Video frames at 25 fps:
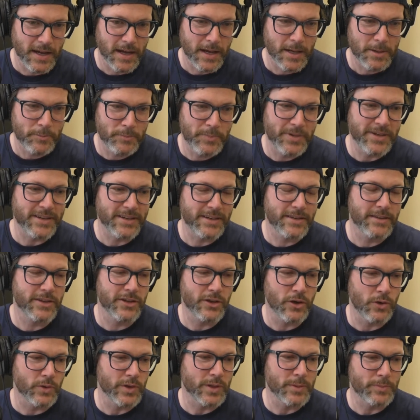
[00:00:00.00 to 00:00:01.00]
being the
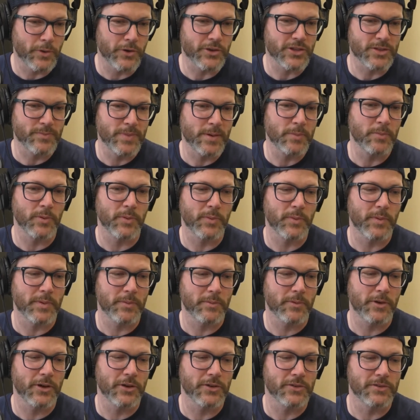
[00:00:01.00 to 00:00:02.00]
only person people
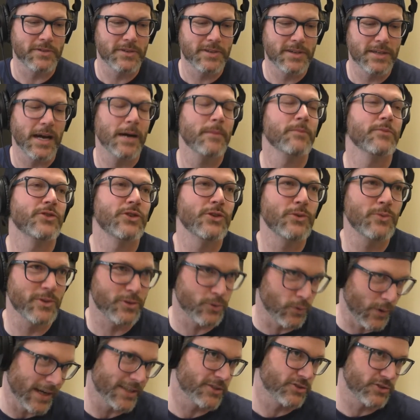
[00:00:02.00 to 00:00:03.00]
who could come to with
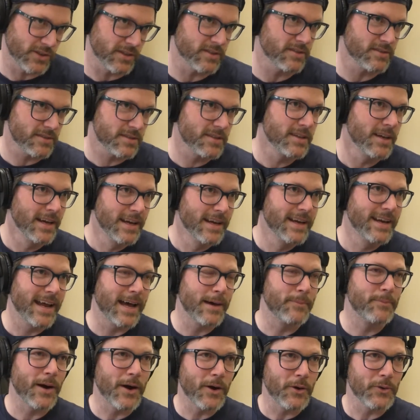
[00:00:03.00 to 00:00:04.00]
questions mm.
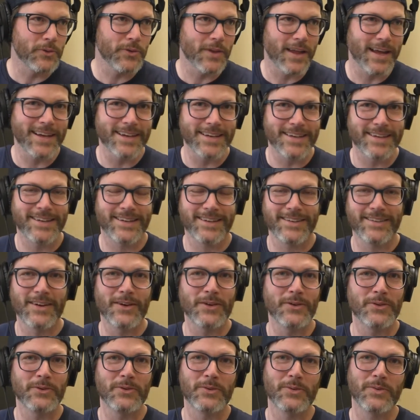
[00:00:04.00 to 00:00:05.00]
about, like, you
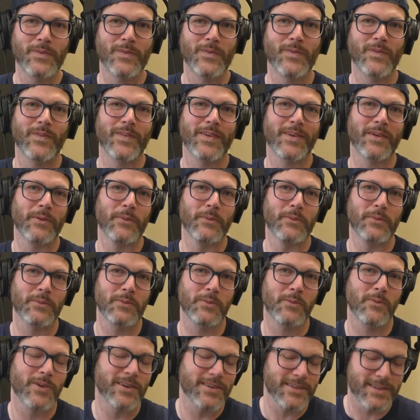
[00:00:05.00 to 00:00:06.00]
know, you know,
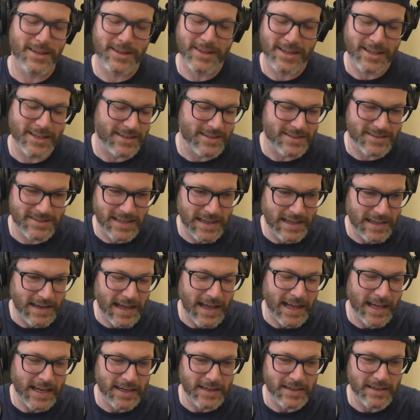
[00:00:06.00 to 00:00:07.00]
one of the things that
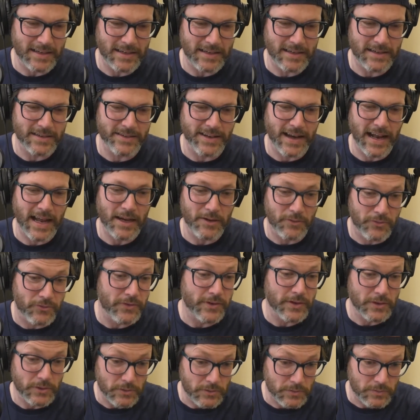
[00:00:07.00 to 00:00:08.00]
I that I
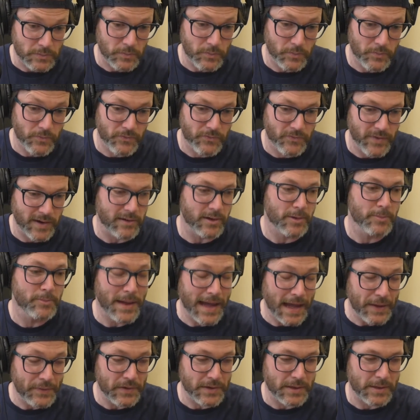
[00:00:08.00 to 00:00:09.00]
feel very
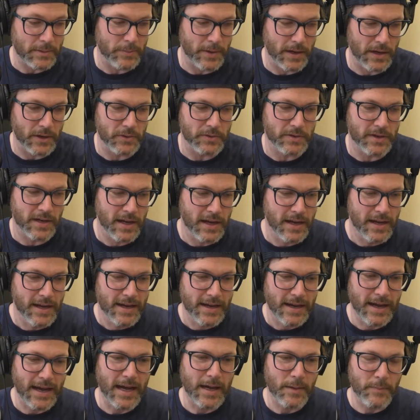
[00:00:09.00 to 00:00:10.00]
badly about
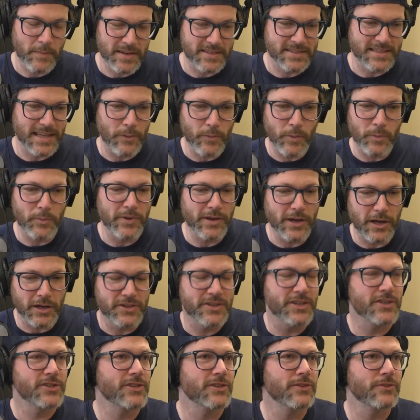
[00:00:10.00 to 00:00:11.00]
um, is that when we
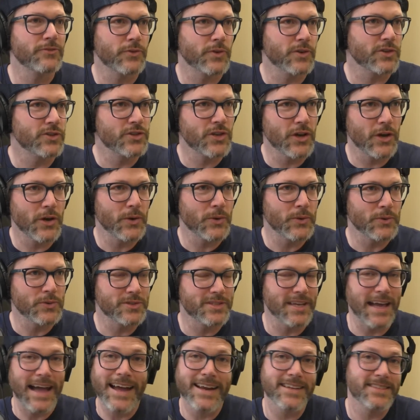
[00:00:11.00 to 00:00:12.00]
auditioned for
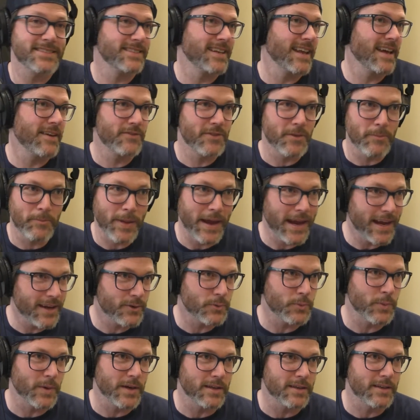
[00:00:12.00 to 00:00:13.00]
shows, I just didn't have the
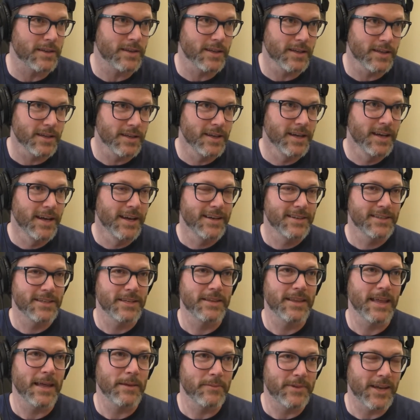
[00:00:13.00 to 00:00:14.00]
bandwidth mm. to
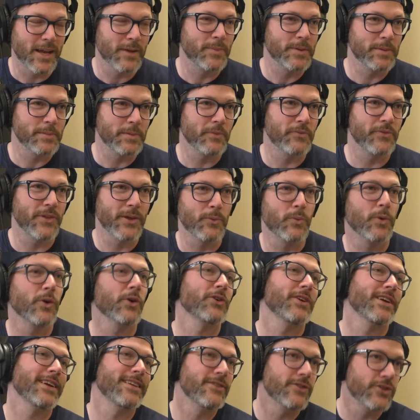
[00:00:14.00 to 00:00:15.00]
then tell people if they
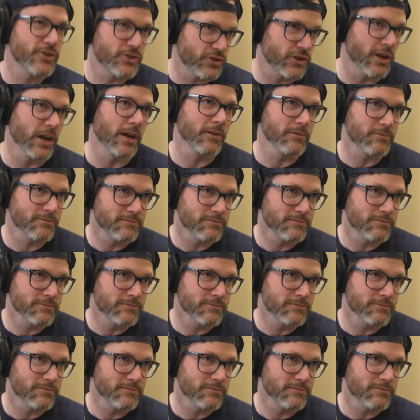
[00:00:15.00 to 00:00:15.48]
weren't in the show.